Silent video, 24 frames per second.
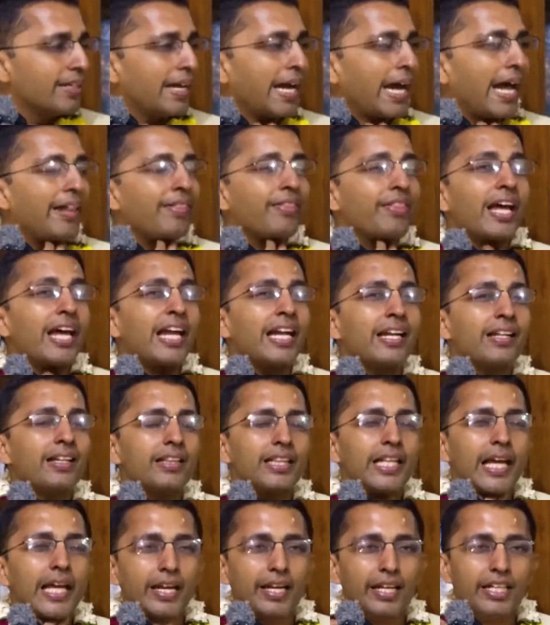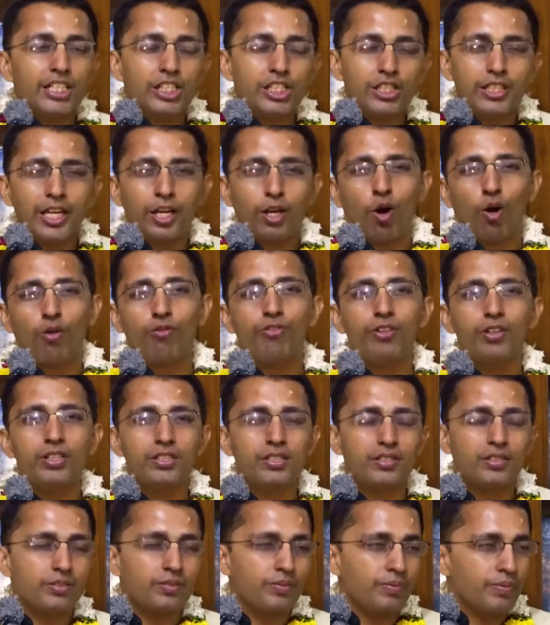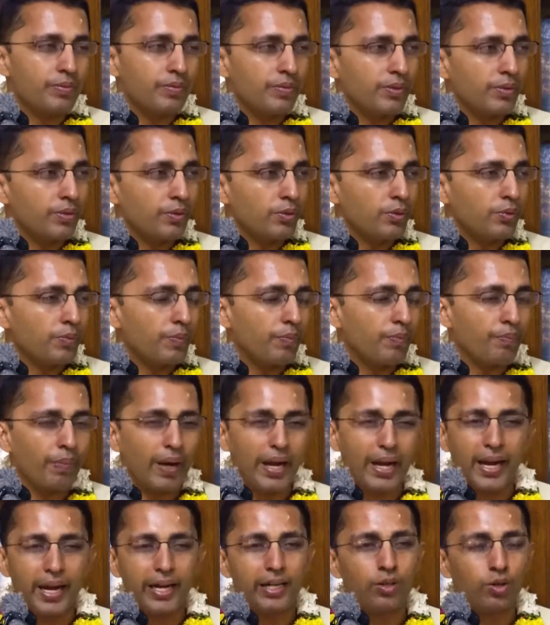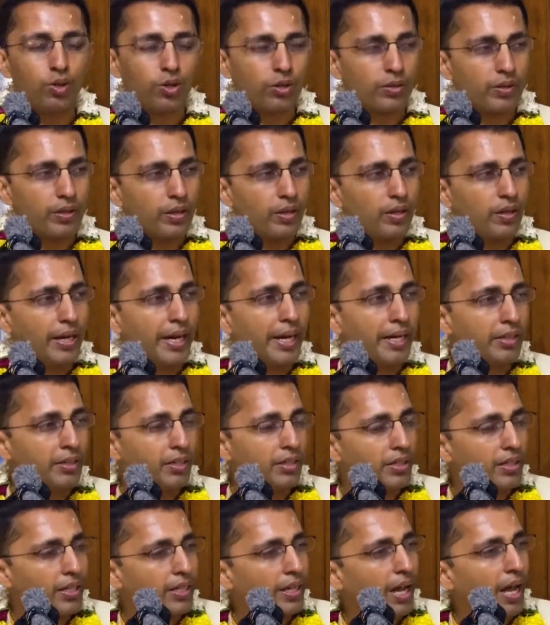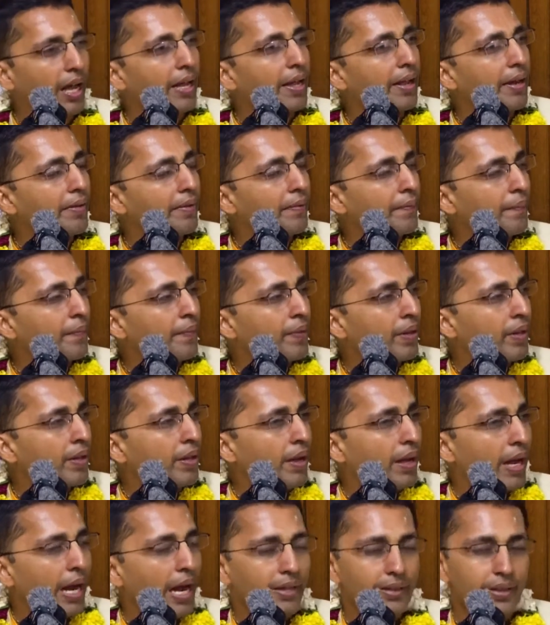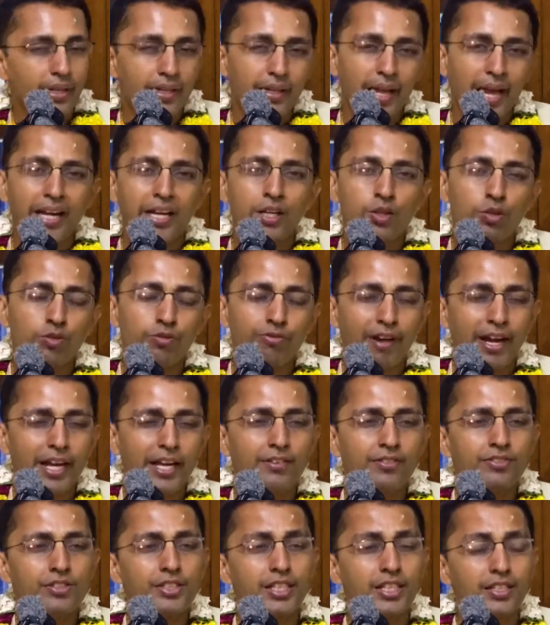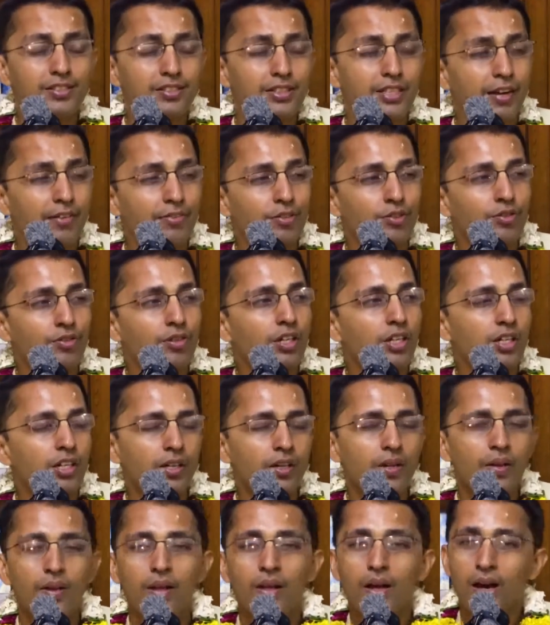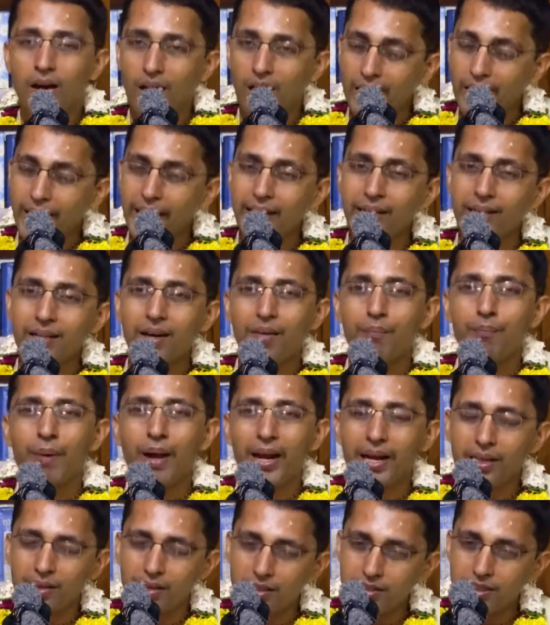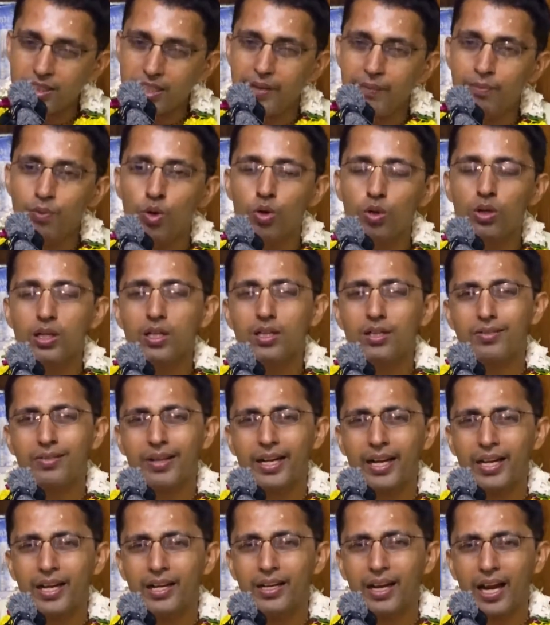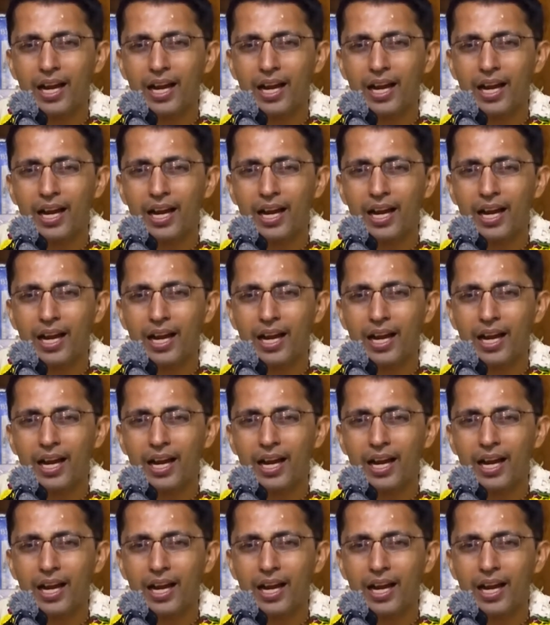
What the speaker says: And then they reach their office, you know, by 8:39, and then 9 to 5, 6 they have to work. Again come back in the same local train